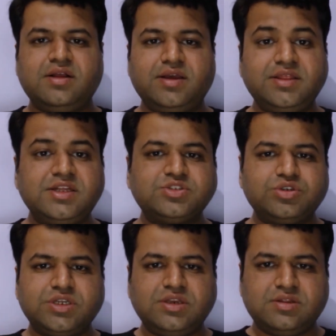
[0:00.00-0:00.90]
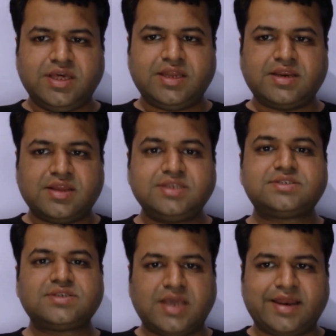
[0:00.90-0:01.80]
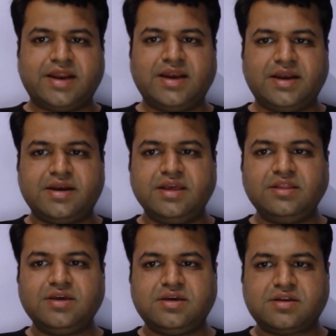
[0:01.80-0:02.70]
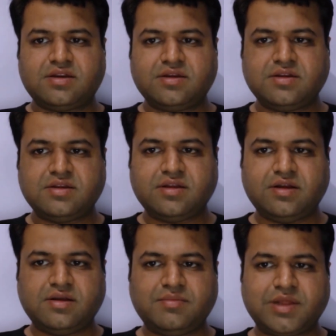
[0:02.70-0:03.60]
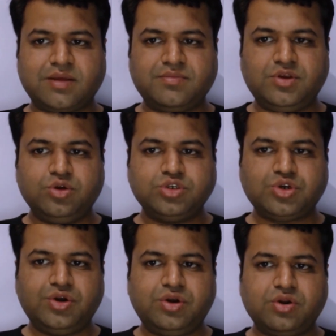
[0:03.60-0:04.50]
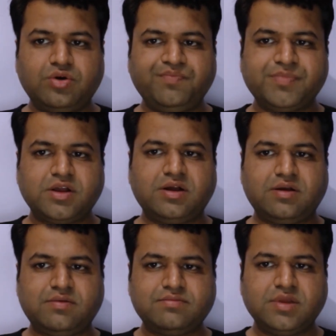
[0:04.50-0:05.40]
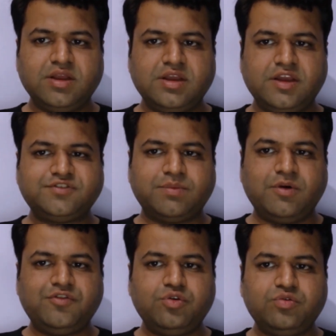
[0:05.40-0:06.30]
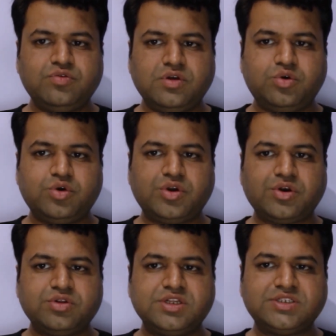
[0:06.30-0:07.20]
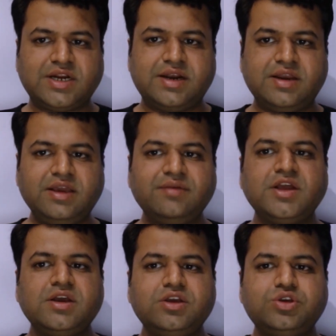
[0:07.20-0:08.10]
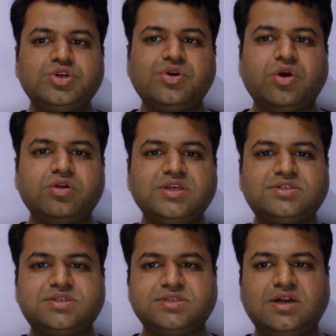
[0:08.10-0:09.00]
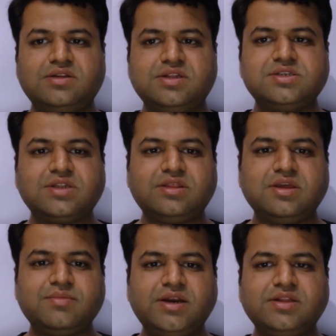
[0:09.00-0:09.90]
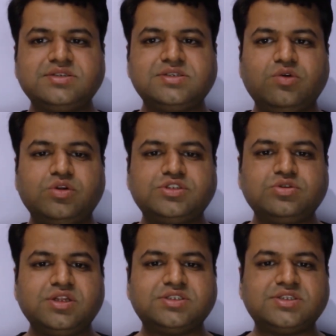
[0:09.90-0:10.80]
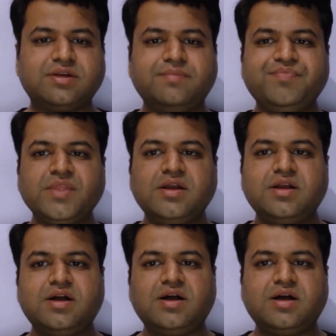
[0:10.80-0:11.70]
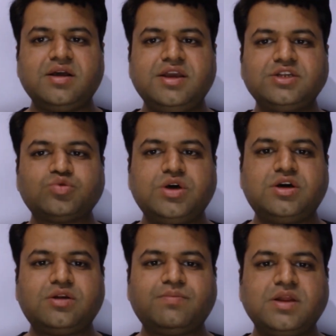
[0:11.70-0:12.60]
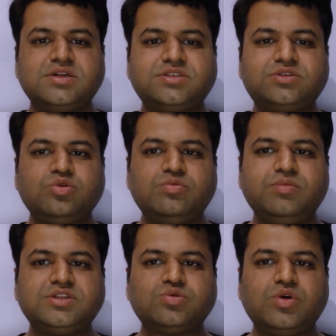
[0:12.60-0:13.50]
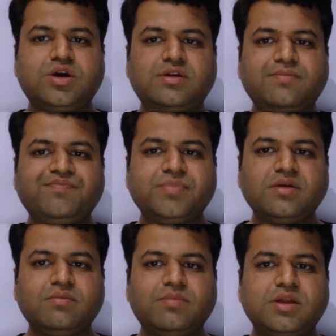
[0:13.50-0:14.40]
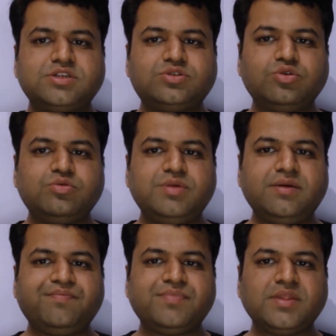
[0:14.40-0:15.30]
in this question there is an identity there. Uh, you should know, uh, if some of you who do not know this identity, you should know this result. This is nothing but this is equals to this thing, uh, a square plus two b square plus two b